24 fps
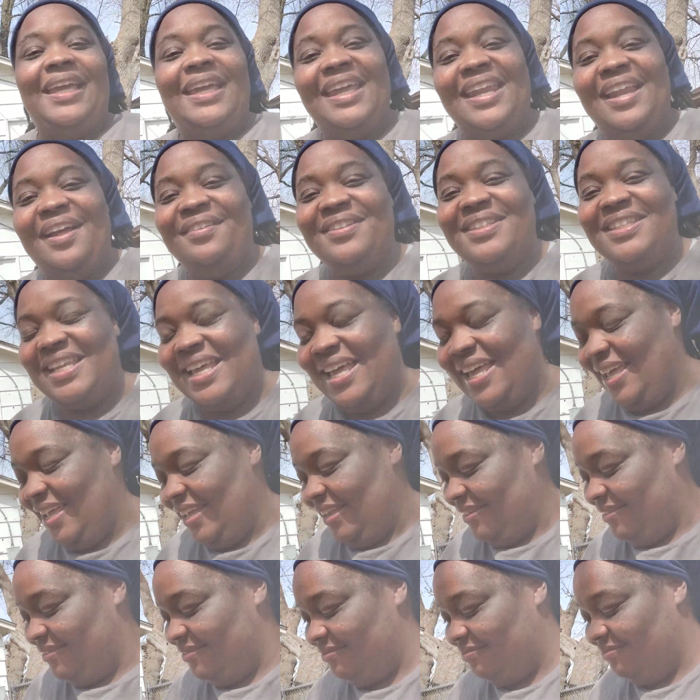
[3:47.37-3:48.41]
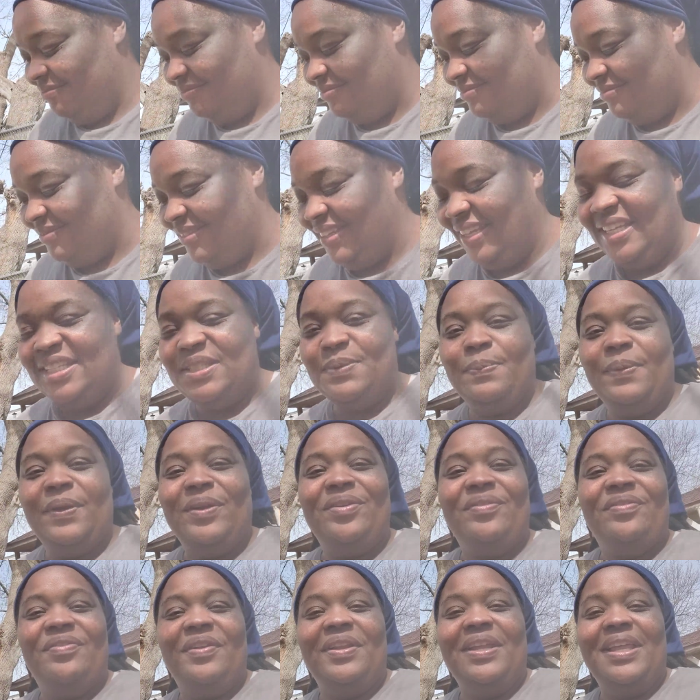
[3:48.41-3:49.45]
Get outside. It's
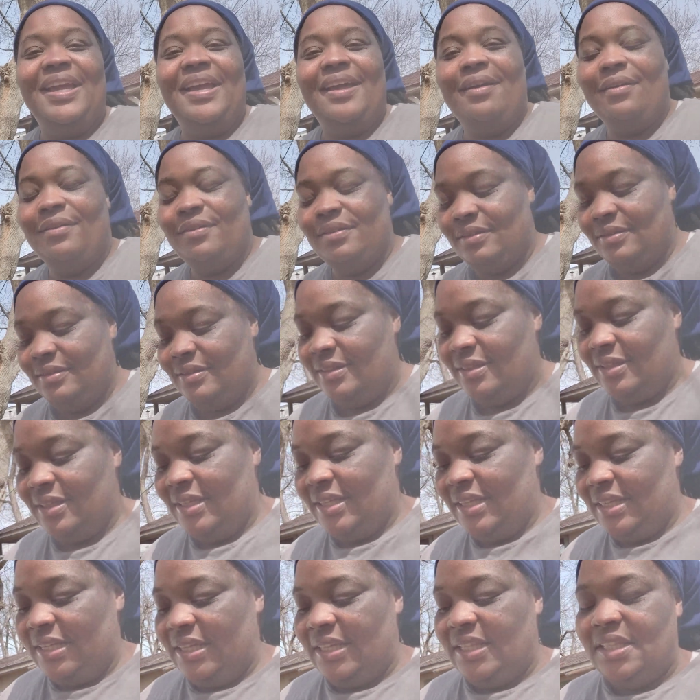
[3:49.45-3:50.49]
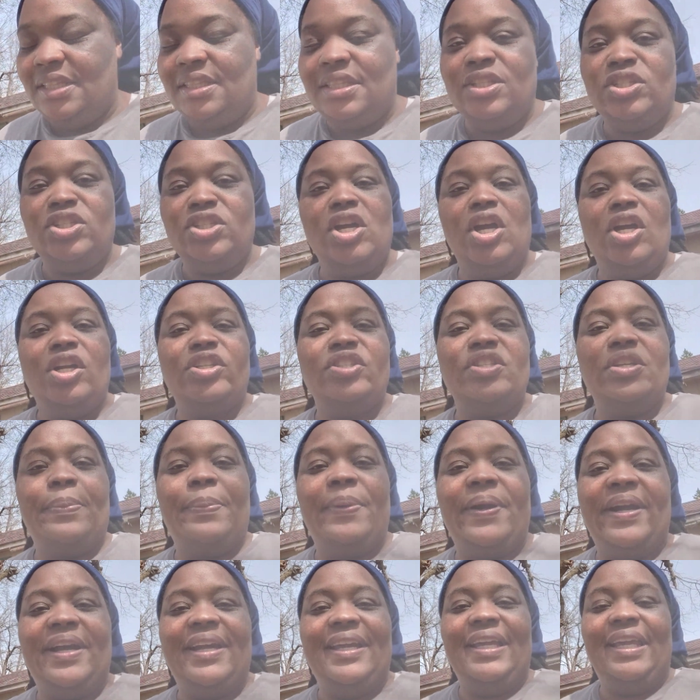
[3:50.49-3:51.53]
beautiful out. The dogs are
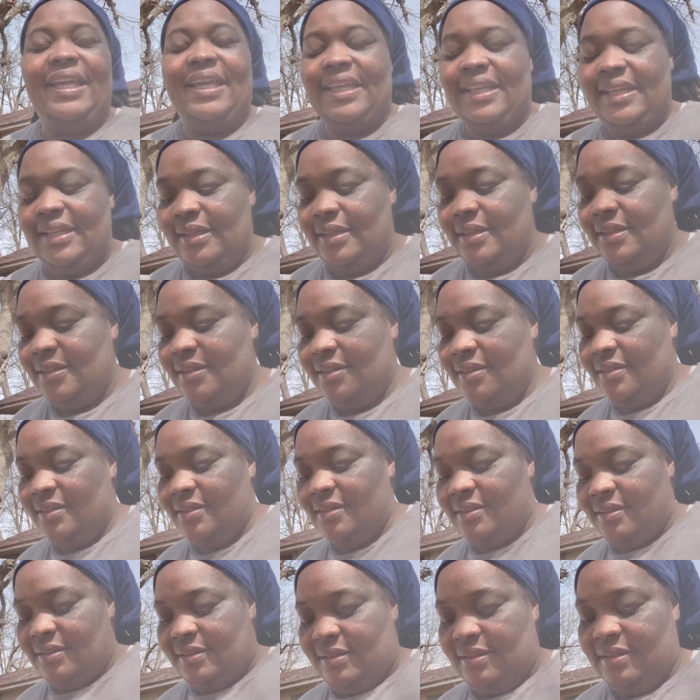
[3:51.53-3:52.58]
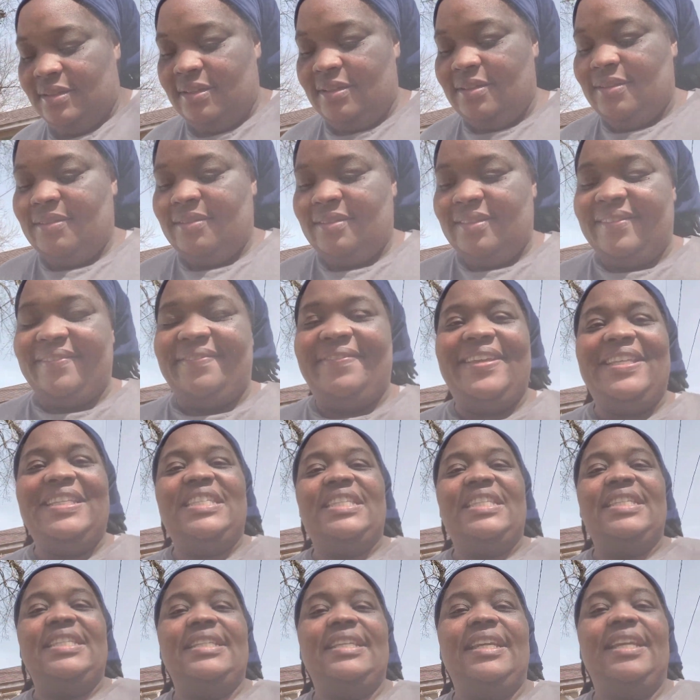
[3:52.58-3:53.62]
barking. The
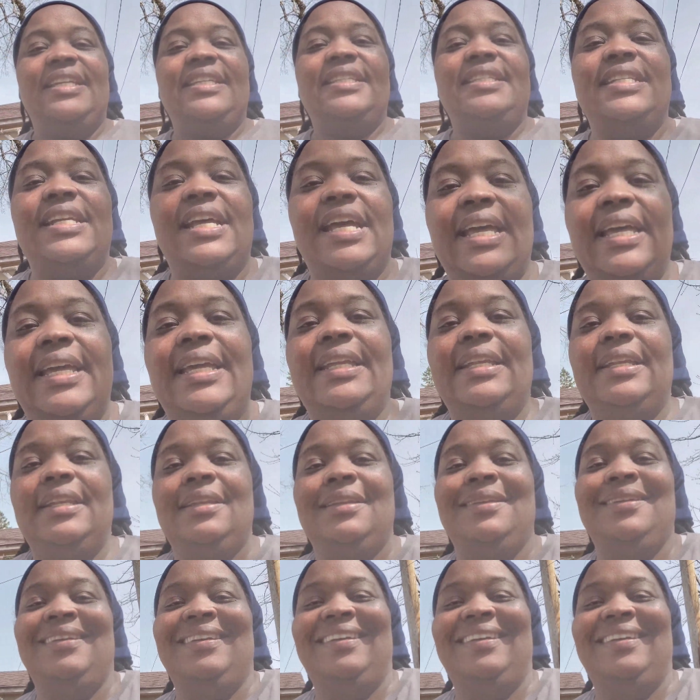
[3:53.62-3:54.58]
fencing is tight.